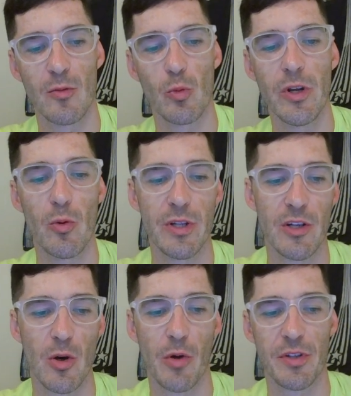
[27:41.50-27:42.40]
We don't need to
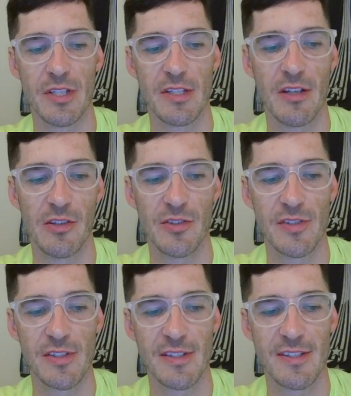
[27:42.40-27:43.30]
know all the
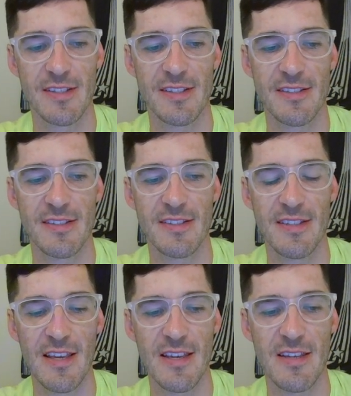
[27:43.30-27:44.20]
details.
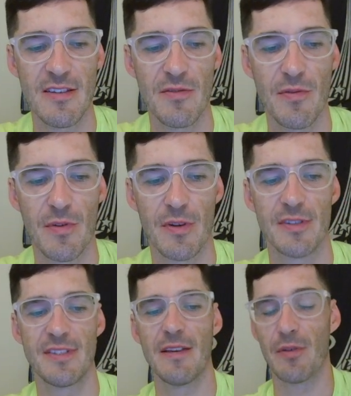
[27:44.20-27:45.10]
Save them.
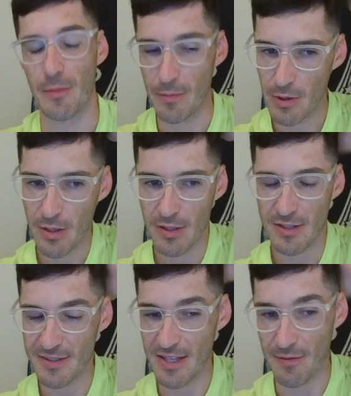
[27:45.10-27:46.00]

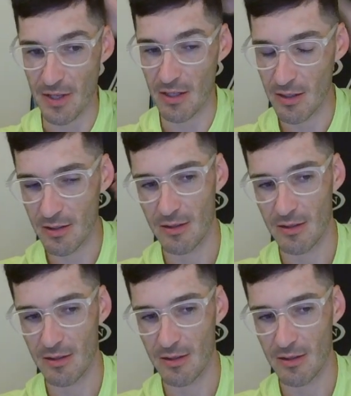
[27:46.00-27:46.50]
Save it.